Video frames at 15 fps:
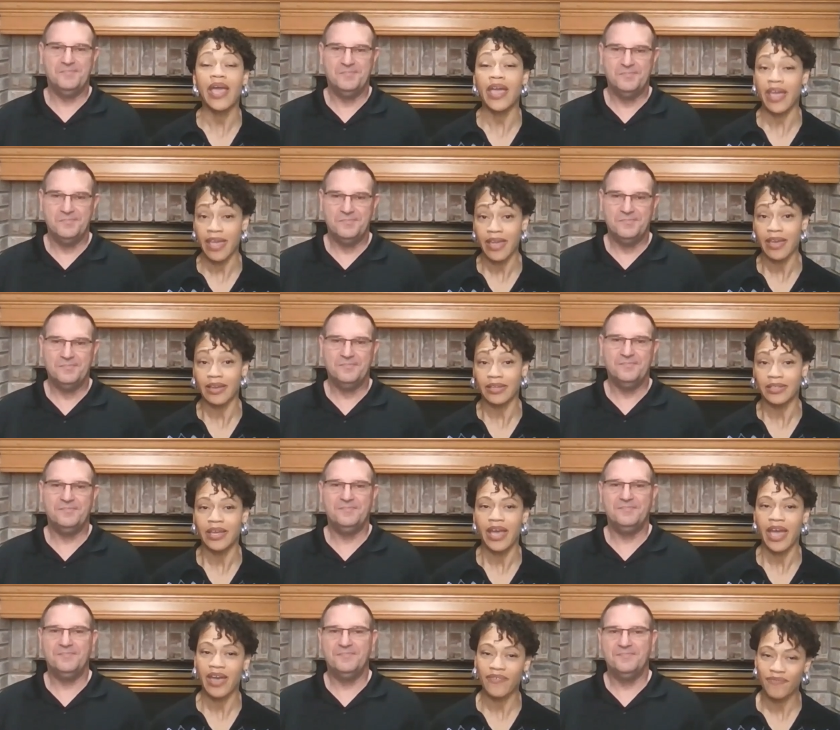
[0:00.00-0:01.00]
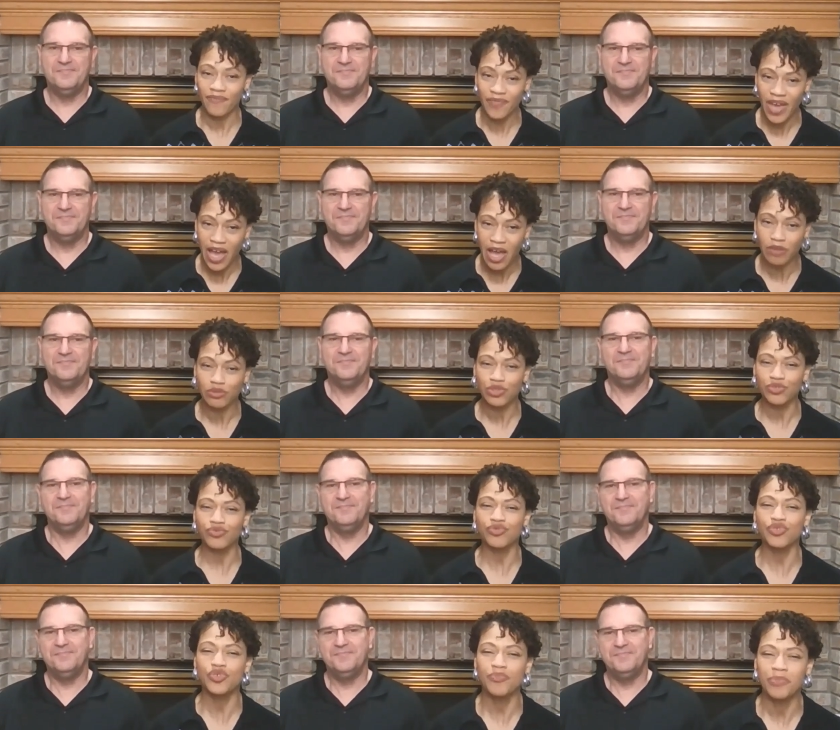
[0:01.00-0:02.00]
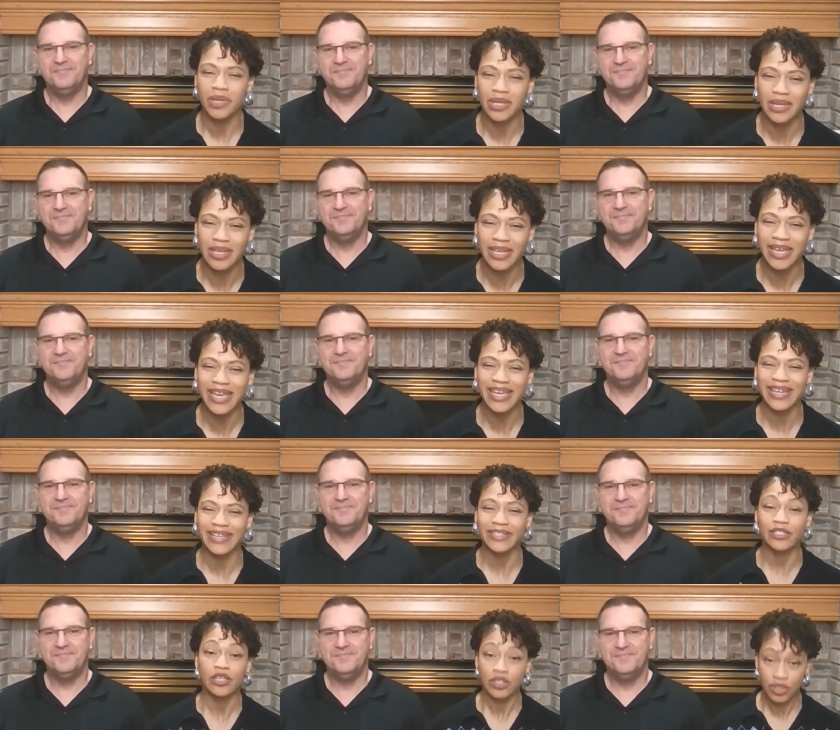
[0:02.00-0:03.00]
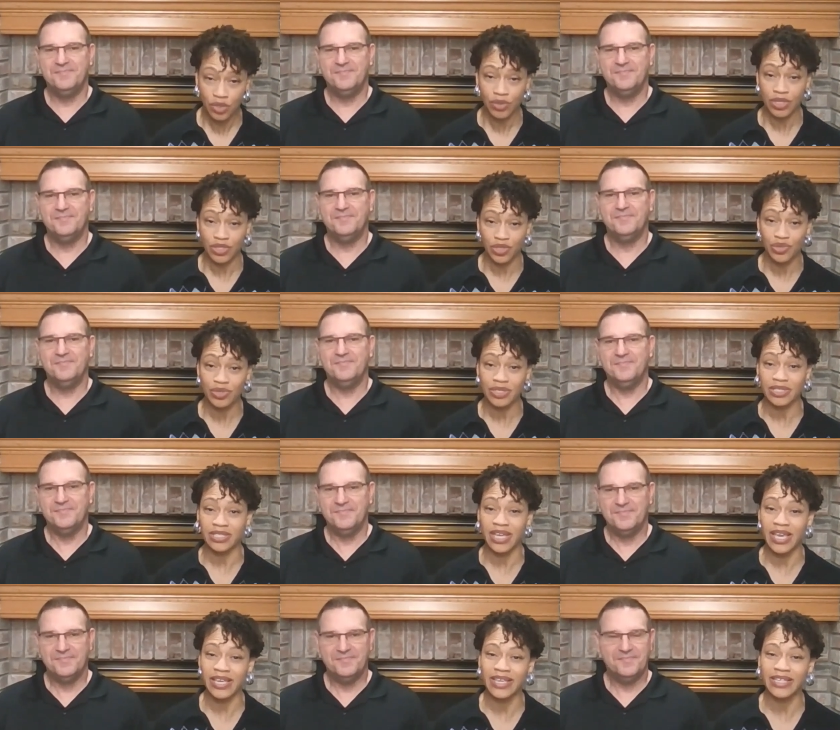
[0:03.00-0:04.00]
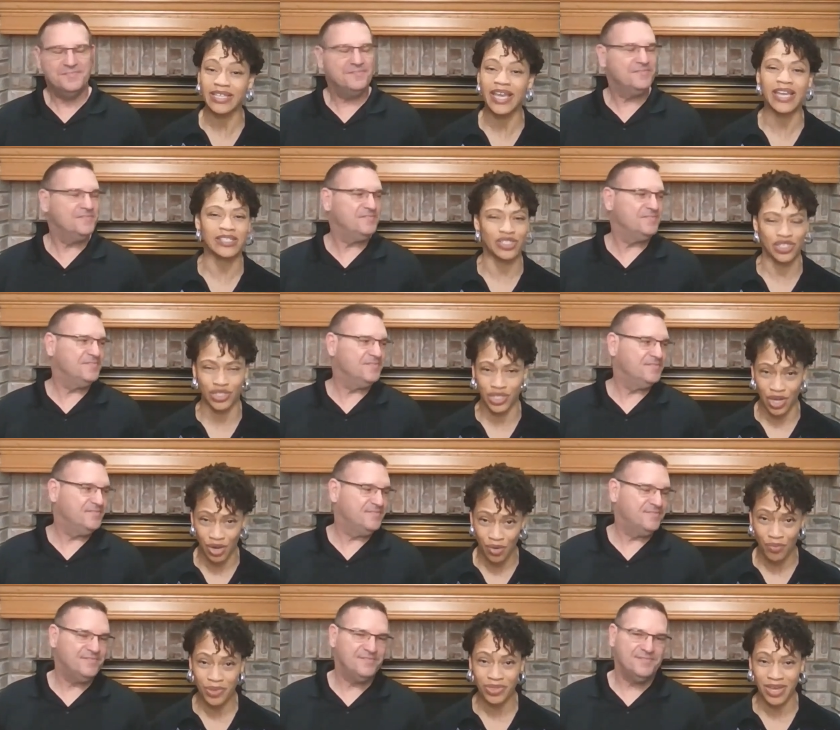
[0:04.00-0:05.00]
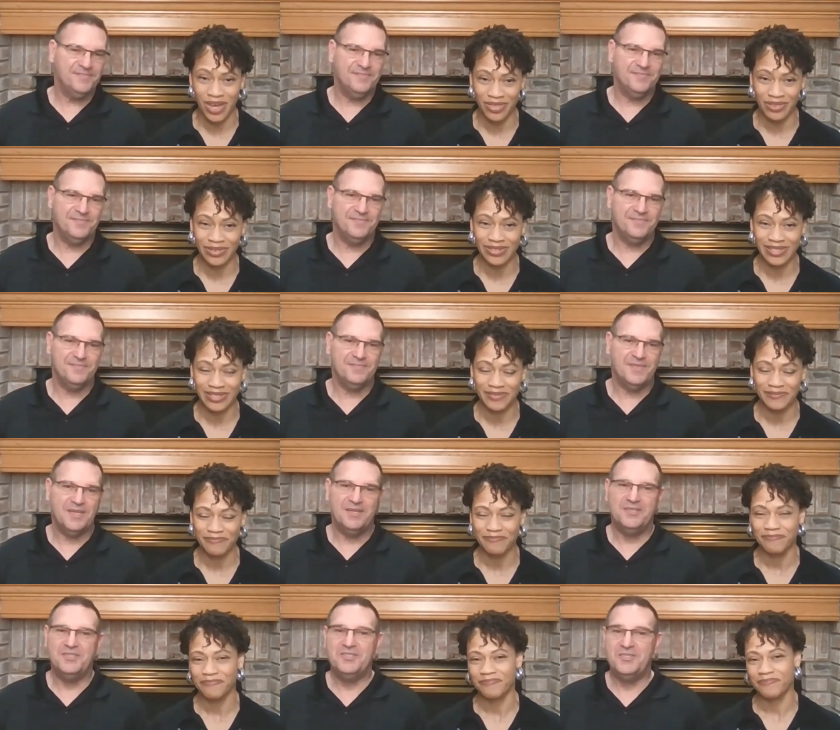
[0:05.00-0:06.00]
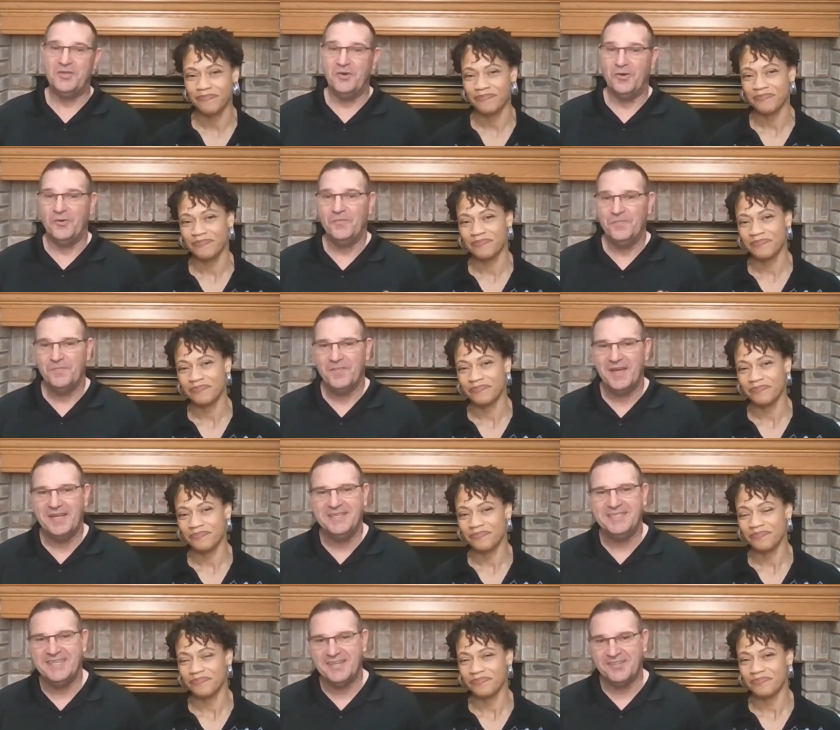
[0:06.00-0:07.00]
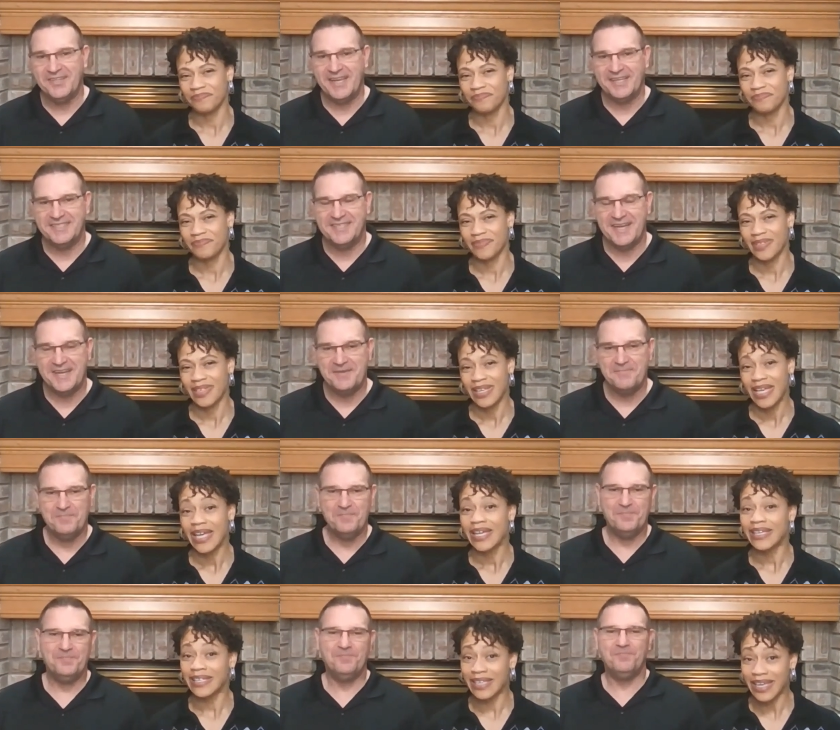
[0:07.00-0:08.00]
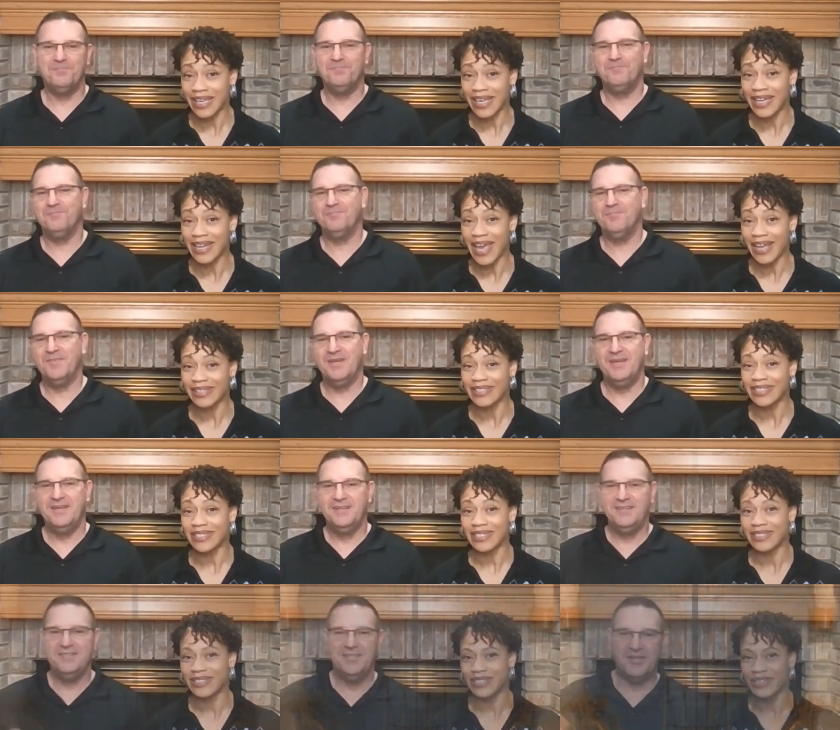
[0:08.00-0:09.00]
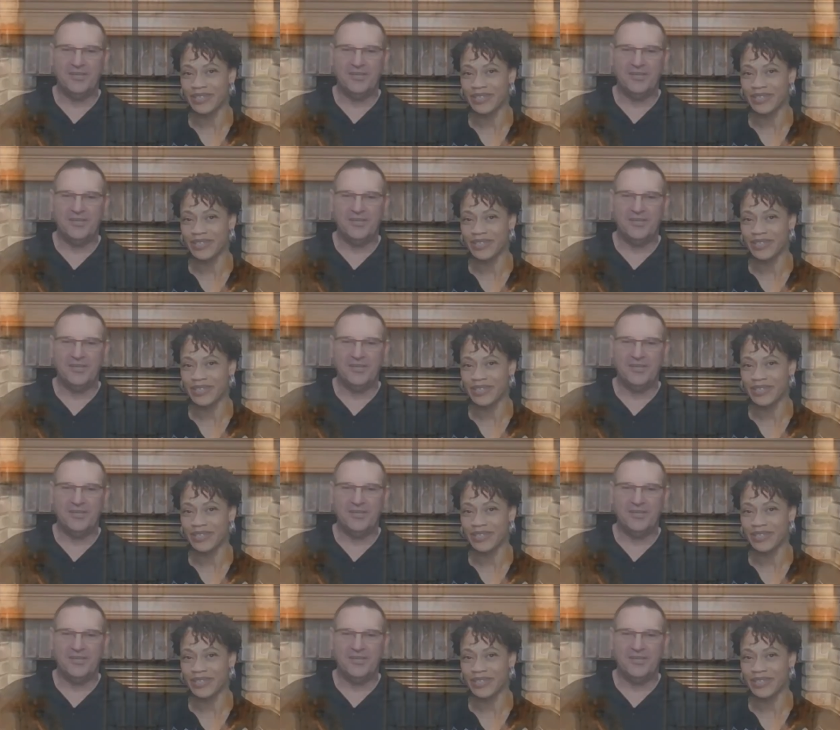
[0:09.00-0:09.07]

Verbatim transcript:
Speaker 1: and have found true meaning in it so that you can take it and share it with others.
Speaker 2: So, until next time,
Speaker 1: get connected to, to